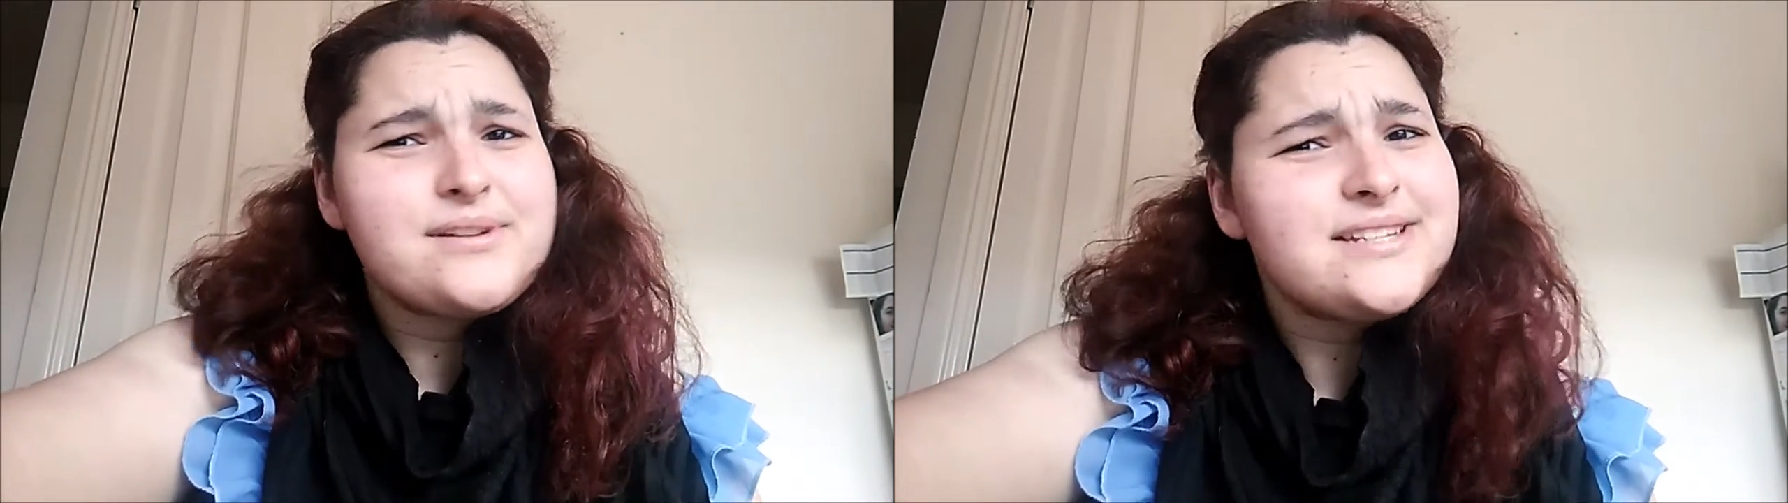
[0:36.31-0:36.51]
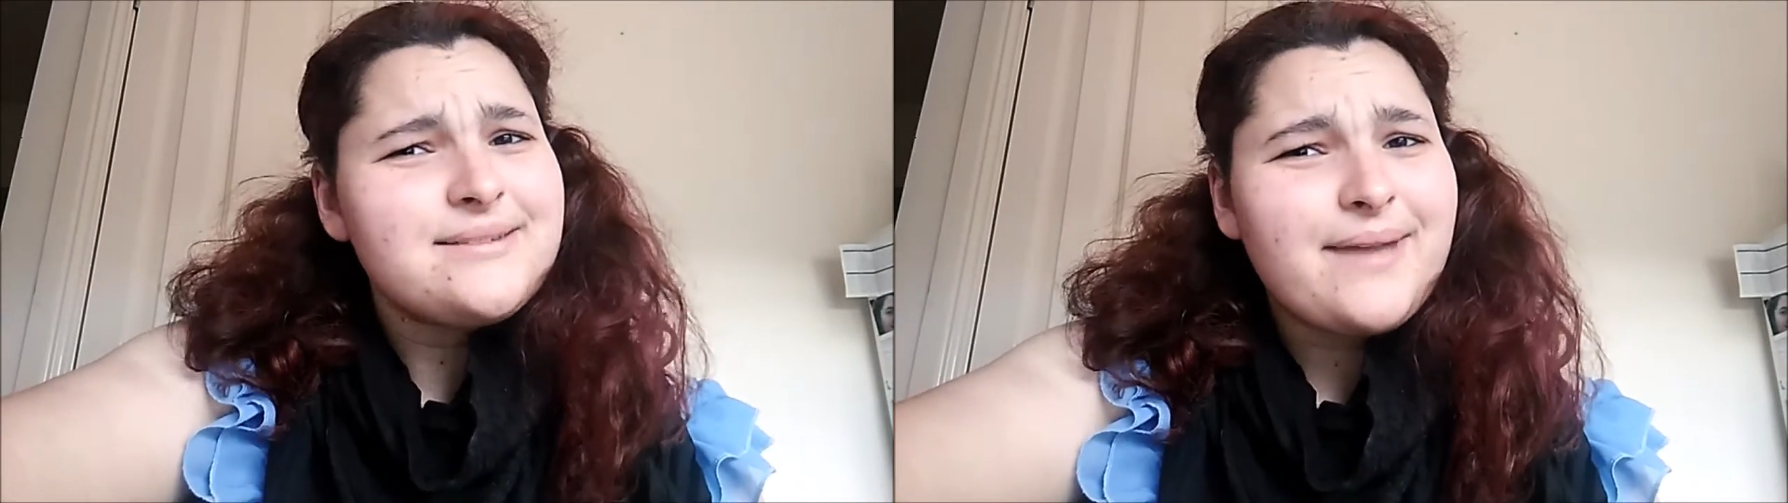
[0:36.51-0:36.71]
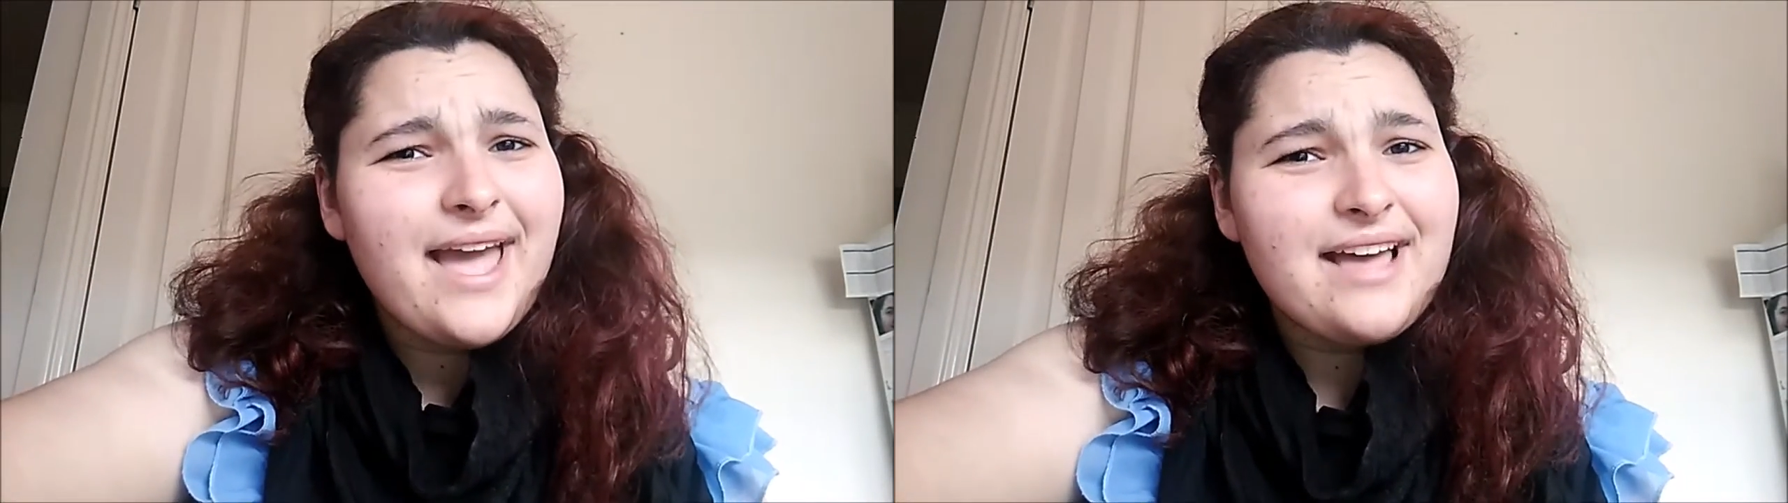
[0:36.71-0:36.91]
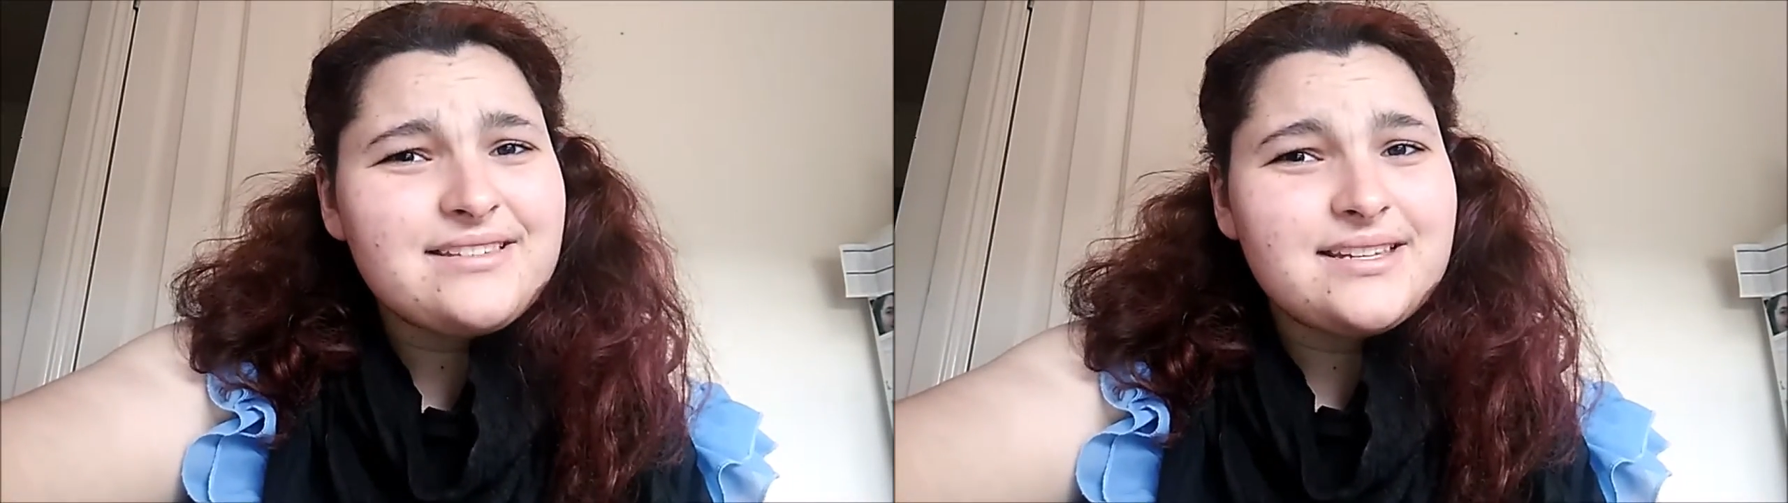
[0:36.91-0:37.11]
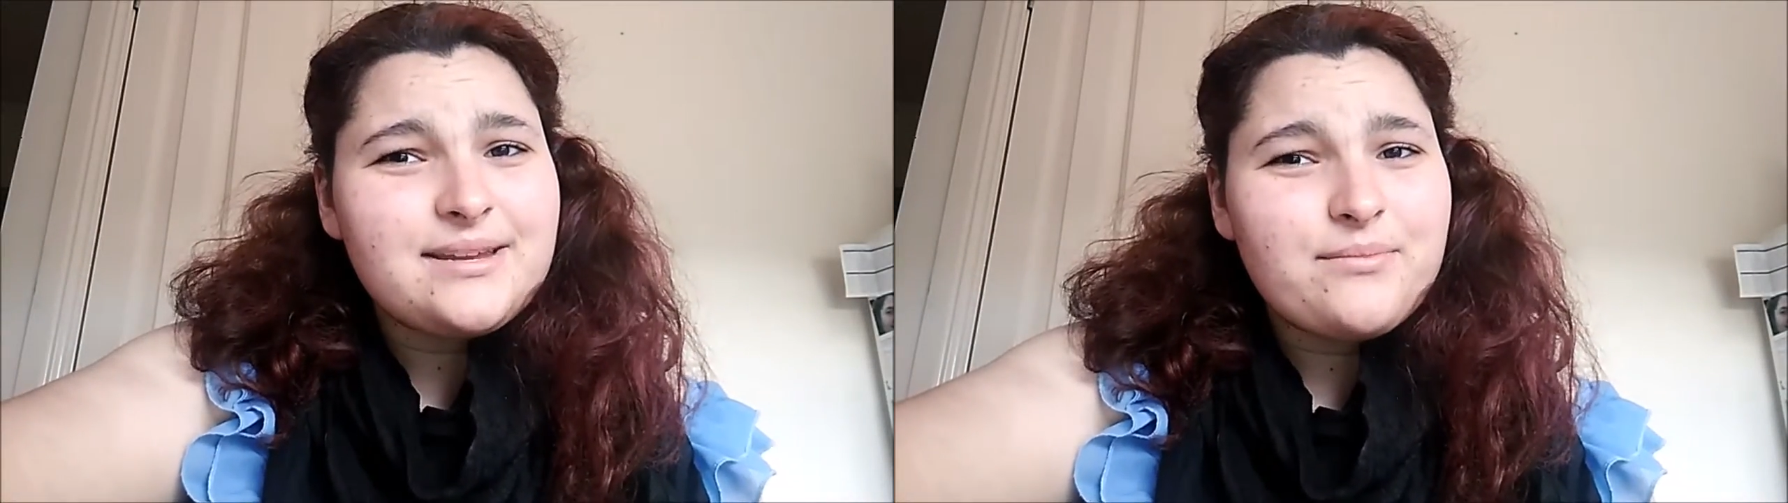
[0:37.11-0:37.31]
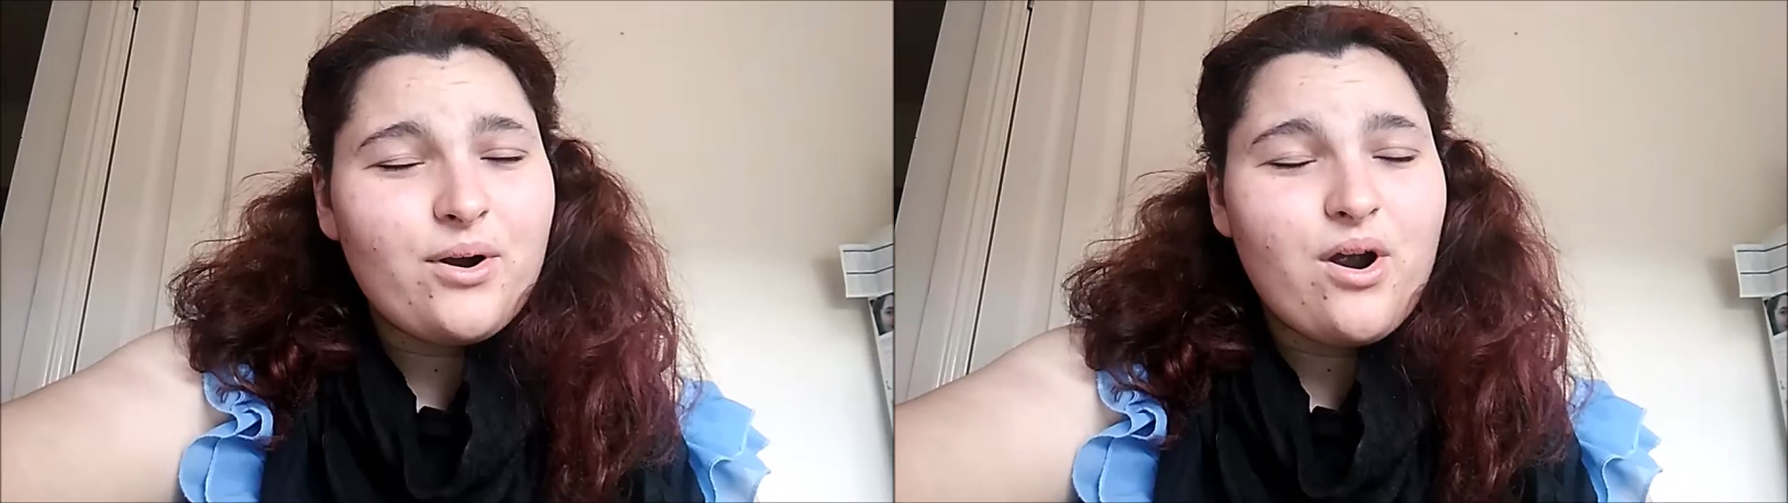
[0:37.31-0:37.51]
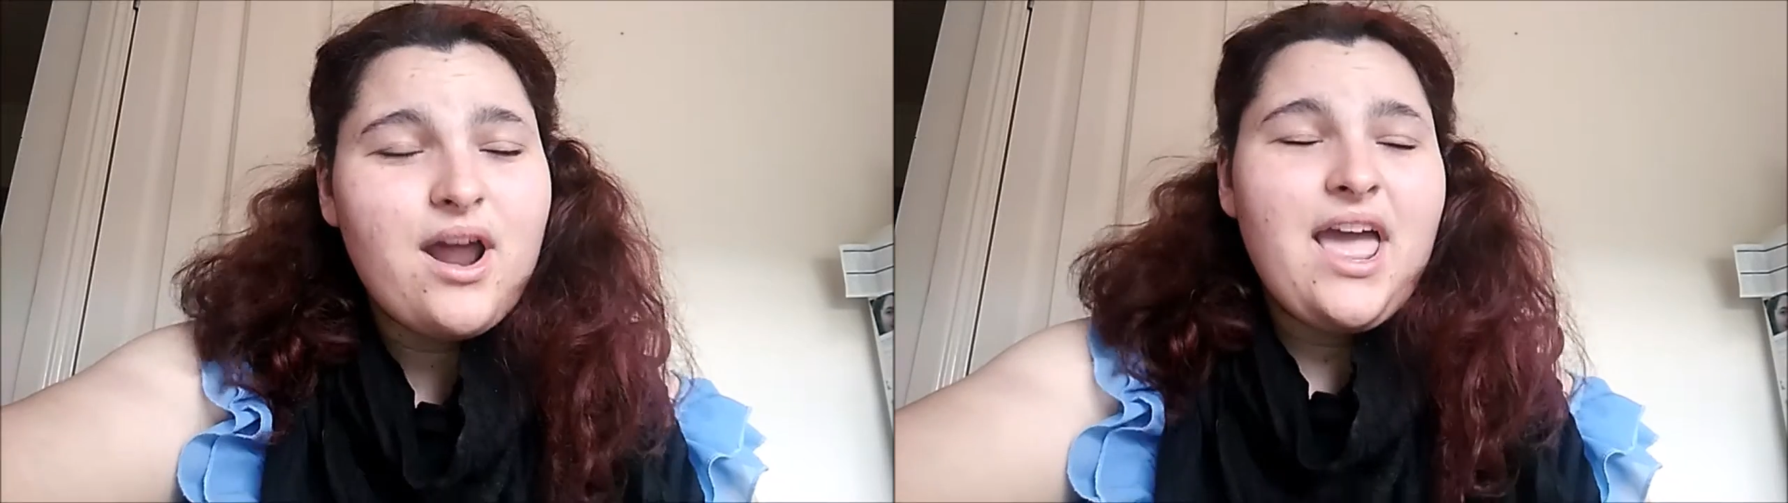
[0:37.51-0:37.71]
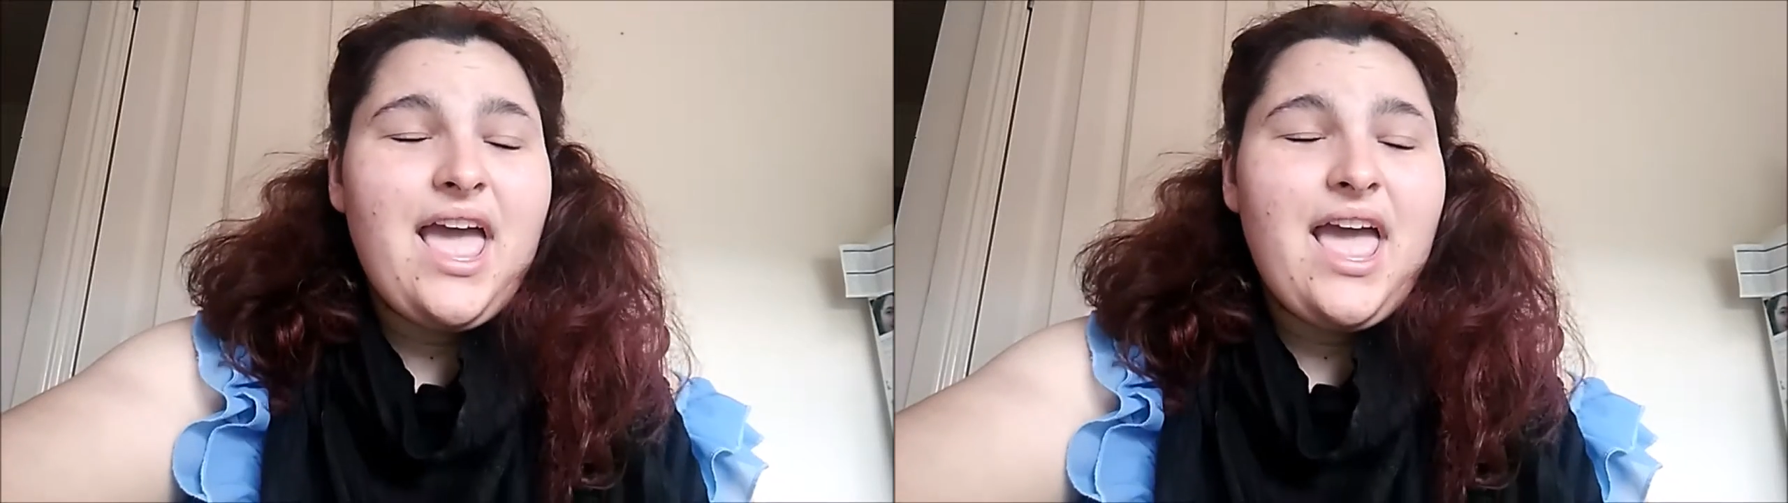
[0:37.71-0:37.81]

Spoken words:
wasn't in my house anymore,